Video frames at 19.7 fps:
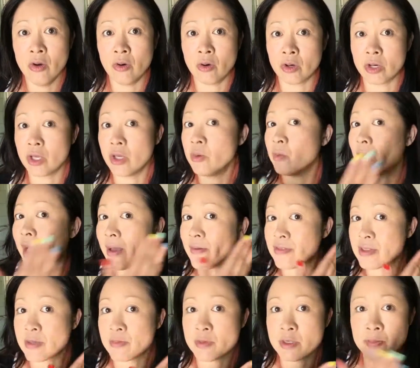or you
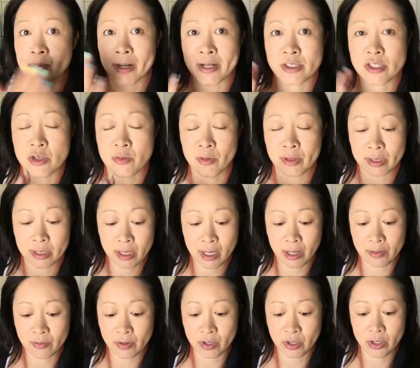have some spots you want to
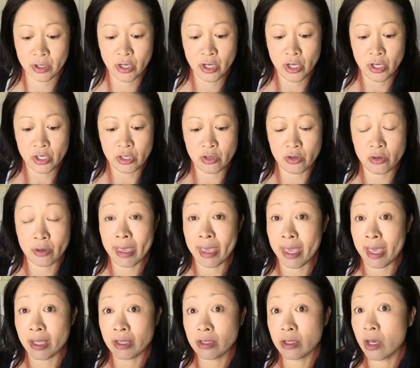cover, you
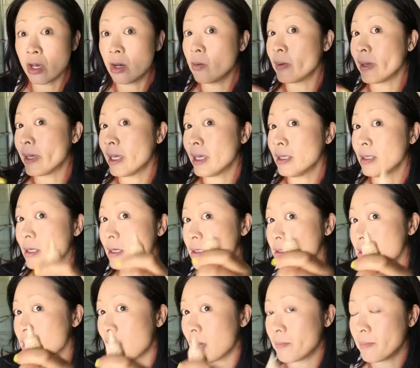can go in on
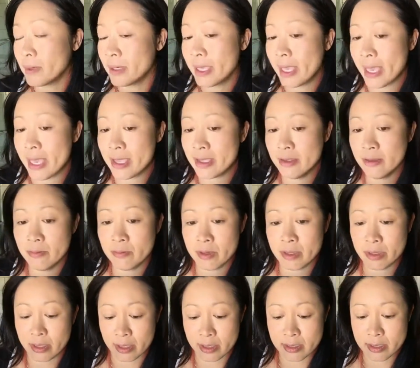top again
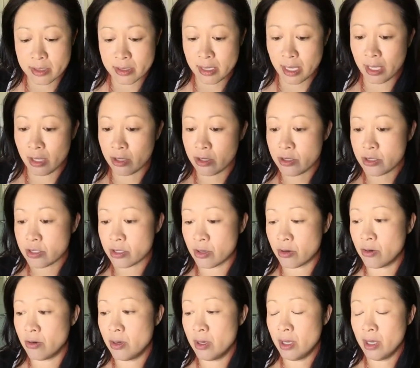with the concealer. So
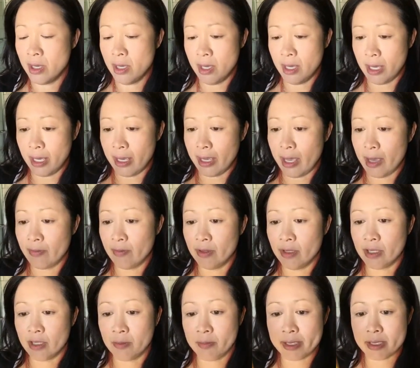I have a
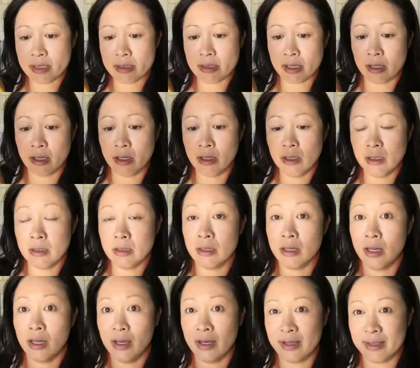little bit still on
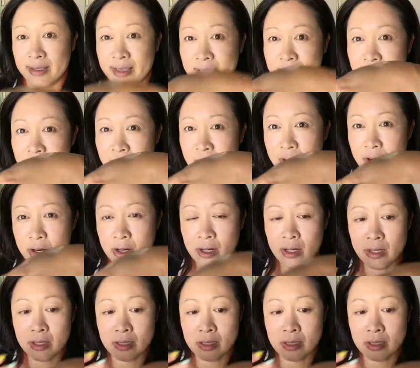here.